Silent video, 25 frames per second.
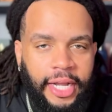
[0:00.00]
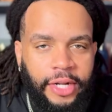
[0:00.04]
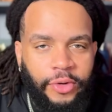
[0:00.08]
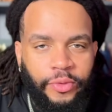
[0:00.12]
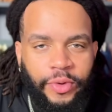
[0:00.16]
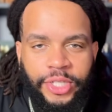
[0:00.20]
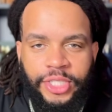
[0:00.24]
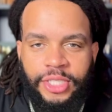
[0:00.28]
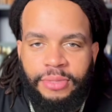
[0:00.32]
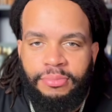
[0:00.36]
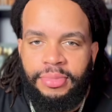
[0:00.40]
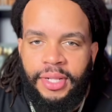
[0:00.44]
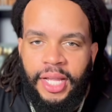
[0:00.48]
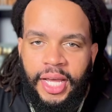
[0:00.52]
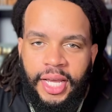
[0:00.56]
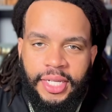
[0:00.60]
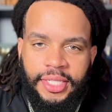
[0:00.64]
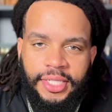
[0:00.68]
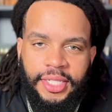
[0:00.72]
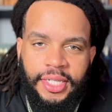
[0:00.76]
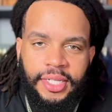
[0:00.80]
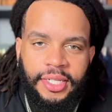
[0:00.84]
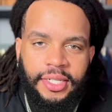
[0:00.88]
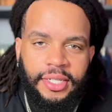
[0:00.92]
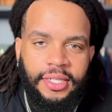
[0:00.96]
Reggie Blaze
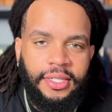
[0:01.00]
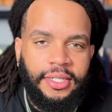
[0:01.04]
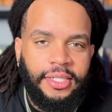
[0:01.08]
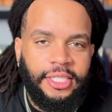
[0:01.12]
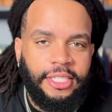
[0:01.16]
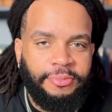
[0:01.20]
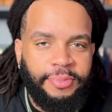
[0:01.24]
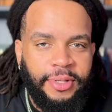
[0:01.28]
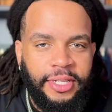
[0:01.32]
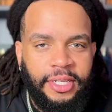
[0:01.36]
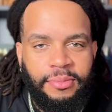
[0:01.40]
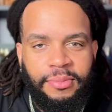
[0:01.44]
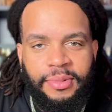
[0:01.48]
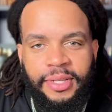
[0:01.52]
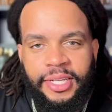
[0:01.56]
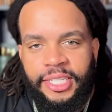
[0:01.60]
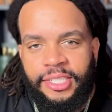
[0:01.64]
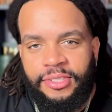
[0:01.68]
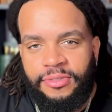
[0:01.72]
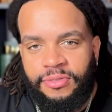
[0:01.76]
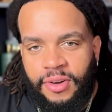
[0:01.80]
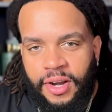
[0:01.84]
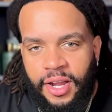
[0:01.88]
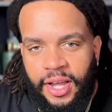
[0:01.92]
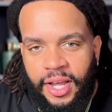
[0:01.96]
here, Inspector Blaze
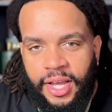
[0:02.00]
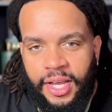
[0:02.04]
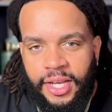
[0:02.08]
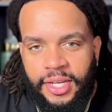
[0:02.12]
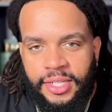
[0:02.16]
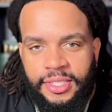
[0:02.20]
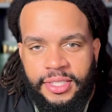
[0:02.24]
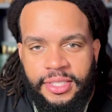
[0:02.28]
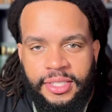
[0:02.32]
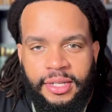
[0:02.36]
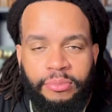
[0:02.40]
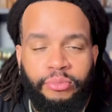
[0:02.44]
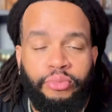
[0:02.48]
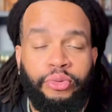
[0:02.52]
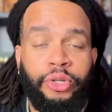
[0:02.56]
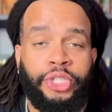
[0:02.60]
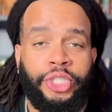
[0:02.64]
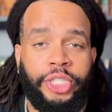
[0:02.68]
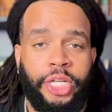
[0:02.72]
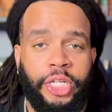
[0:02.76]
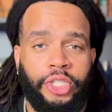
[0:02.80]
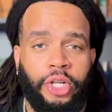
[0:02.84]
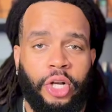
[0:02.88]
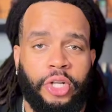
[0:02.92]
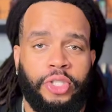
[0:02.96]
Frags.
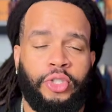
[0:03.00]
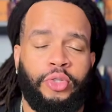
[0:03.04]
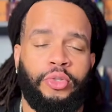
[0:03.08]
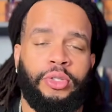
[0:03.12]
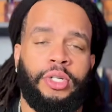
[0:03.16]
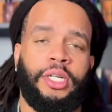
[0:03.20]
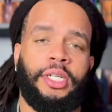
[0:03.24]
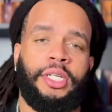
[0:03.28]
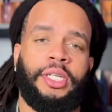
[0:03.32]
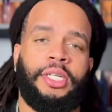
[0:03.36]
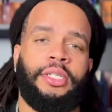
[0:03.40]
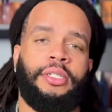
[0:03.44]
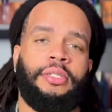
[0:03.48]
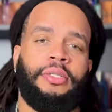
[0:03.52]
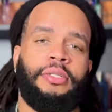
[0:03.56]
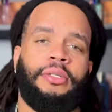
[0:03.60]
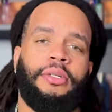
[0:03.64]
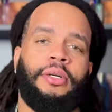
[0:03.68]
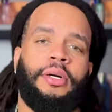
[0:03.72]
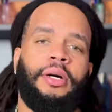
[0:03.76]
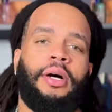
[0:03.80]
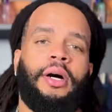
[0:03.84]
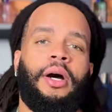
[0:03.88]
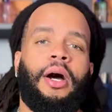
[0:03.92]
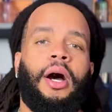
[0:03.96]
Appreciate y'all tuning in.
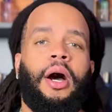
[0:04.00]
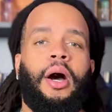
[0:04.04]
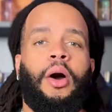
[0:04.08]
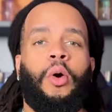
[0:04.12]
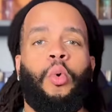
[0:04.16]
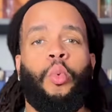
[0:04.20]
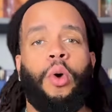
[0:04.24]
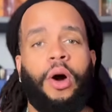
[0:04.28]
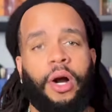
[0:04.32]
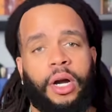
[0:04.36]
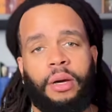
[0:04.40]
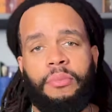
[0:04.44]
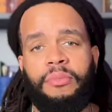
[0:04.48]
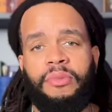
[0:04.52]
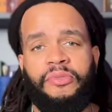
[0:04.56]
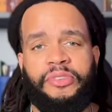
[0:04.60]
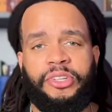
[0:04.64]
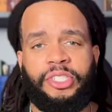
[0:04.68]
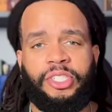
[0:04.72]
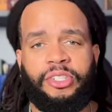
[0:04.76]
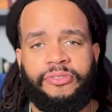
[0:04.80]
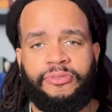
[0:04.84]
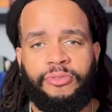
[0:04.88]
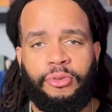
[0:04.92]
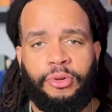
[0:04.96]
Welcome if it's
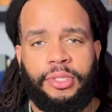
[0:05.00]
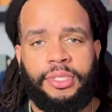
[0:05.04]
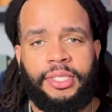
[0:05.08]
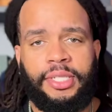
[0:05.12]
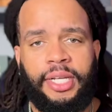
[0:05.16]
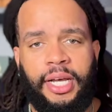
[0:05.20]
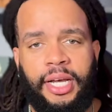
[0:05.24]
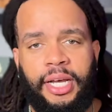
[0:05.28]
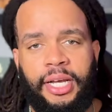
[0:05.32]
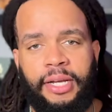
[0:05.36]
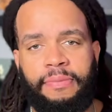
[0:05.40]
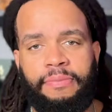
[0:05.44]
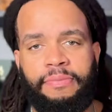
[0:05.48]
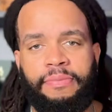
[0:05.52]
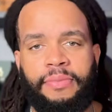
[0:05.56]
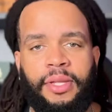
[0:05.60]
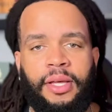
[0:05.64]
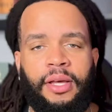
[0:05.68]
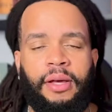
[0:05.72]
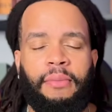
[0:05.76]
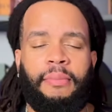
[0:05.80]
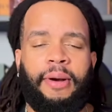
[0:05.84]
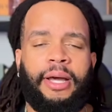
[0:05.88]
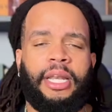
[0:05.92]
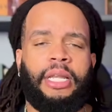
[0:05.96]
your first time.
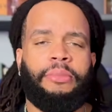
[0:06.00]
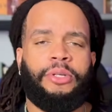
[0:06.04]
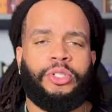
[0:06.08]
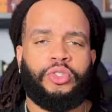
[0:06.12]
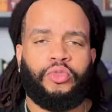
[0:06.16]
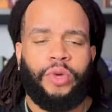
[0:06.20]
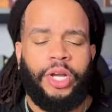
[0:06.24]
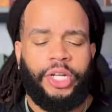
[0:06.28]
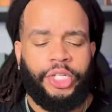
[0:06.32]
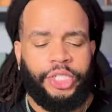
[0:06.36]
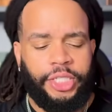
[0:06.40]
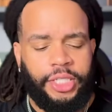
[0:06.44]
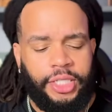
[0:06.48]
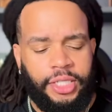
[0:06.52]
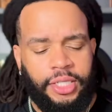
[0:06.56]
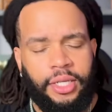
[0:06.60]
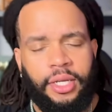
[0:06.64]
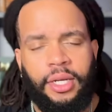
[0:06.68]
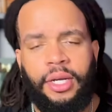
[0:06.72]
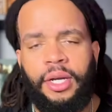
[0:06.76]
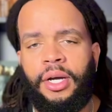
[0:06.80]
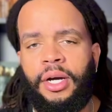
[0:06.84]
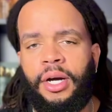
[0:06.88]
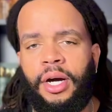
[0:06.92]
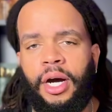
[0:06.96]
My name is Reggie.
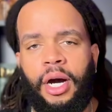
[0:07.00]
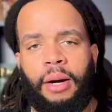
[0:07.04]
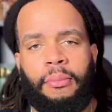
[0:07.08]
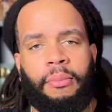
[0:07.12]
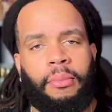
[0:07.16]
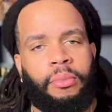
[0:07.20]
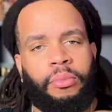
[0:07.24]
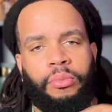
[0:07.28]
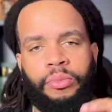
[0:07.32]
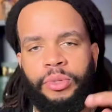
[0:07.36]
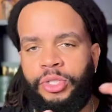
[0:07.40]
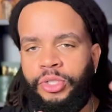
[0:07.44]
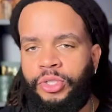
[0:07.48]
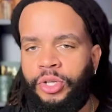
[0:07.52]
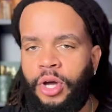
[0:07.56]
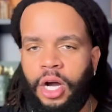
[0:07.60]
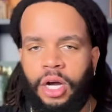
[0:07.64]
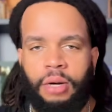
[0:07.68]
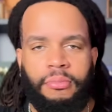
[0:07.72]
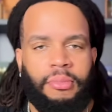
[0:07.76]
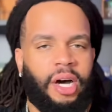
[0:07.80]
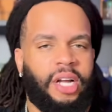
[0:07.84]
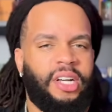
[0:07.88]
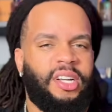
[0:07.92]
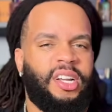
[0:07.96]
We talk
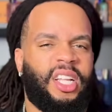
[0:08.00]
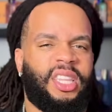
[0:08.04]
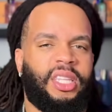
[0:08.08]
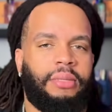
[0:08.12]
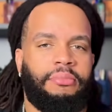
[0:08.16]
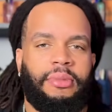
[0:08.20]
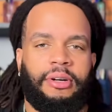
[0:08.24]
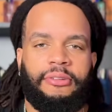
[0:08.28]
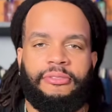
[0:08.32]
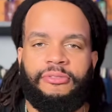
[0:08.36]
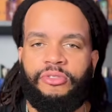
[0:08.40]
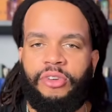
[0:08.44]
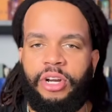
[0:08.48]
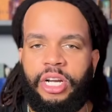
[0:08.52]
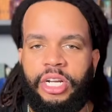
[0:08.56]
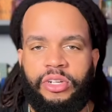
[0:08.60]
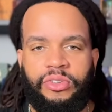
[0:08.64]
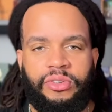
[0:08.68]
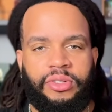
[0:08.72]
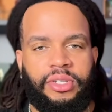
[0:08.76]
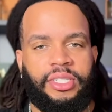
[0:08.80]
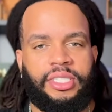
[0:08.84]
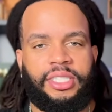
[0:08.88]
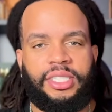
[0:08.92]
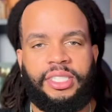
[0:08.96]
about nothing but
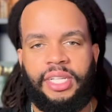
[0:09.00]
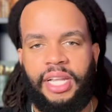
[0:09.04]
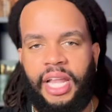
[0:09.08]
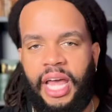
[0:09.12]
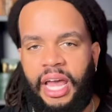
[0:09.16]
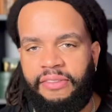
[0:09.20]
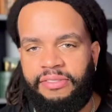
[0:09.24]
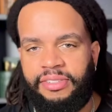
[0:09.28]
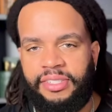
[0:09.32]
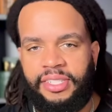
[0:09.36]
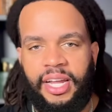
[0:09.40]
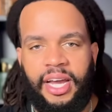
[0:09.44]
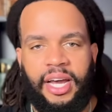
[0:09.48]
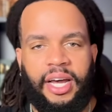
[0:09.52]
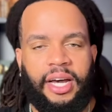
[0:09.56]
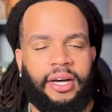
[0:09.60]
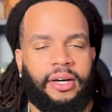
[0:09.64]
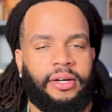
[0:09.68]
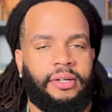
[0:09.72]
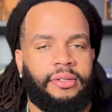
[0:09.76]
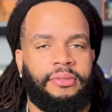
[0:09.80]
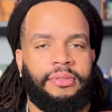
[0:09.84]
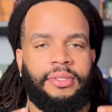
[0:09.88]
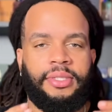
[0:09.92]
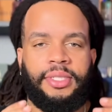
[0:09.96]
fragrance,
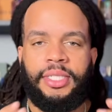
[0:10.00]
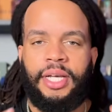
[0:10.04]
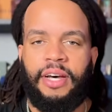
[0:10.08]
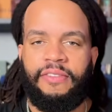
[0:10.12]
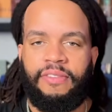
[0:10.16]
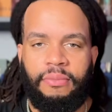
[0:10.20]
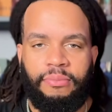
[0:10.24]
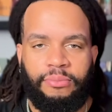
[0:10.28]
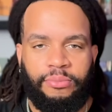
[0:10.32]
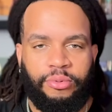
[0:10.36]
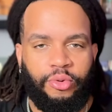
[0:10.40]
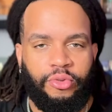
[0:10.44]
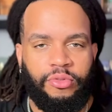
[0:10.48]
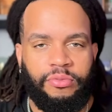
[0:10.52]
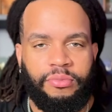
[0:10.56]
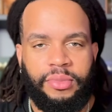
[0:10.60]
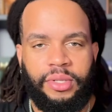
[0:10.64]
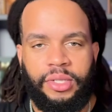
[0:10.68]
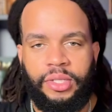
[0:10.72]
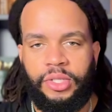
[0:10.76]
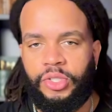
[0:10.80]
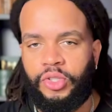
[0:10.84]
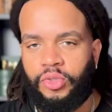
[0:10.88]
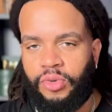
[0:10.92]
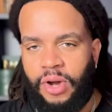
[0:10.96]
lifestyle,
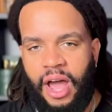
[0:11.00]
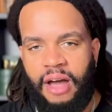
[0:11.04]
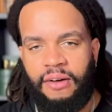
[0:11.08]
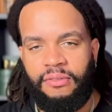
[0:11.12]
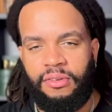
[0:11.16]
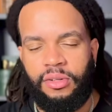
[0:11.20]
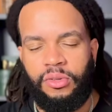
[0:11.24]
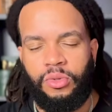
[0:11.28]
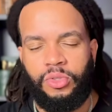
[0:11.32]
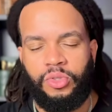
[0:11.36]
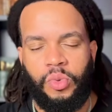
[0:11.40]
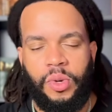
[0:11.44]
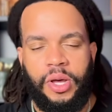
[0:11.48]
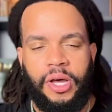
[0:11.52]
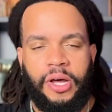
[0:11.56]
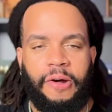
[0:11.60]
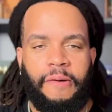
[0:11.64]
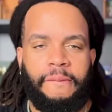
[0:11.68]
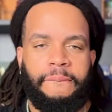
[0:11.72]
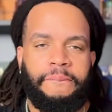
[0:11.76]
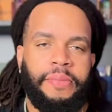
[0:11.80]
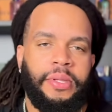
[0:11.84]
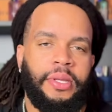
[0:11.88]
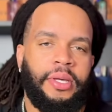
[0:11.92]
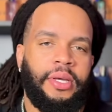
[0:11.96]
self-improvement, travel as
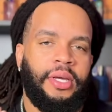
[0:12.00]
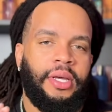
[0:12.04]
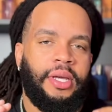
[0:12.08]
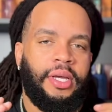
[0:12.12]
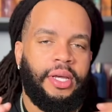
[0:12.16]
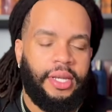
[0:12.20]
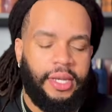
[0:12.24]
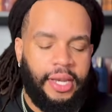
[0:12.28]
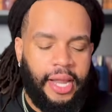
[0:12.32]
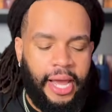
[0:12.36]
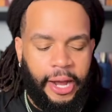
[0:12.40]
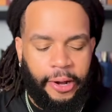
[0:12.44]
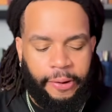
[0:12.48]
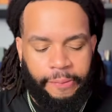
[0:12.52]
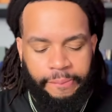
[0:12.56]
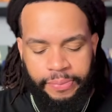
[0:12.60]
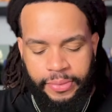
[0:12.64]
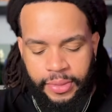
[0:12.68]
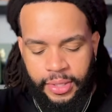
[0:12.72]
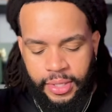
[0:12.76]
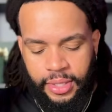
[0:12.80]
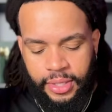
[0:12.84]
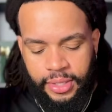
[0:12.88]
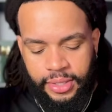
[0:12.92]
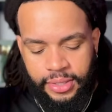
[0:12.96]
well. Now,
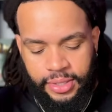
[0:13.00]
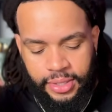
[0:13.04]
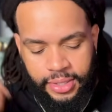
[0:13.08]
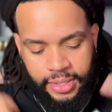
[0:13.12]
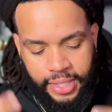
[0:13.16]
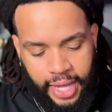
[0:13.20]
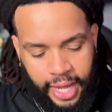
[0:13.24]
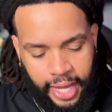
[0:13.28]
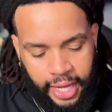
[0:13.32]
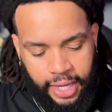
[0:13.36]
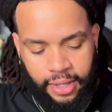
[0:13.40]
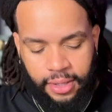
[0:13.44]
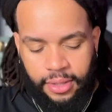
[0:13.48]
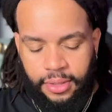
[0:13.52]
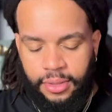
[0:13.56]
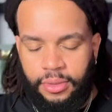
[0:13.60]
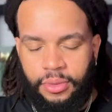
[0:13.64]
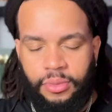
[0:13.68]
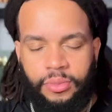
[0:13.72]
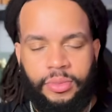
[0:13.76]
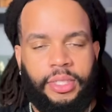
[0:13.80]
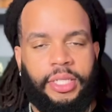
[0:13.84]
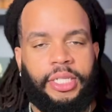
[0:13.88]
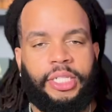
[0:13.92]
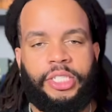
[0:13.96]
today,
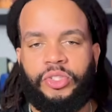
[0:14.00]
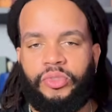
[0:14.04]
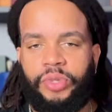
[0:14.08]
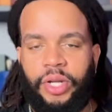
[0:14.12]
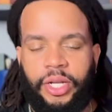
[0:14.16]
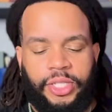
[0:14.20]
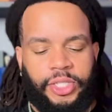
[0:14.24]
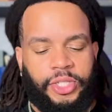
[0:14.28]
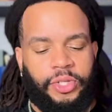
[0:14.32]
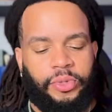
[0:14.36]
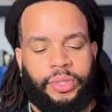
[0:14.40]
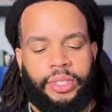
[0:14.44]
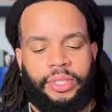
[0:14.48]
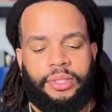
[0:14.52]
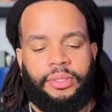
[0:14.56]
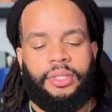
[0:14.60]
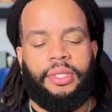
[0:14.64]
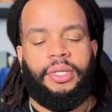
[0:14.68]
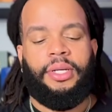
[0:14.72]
we get straight to it.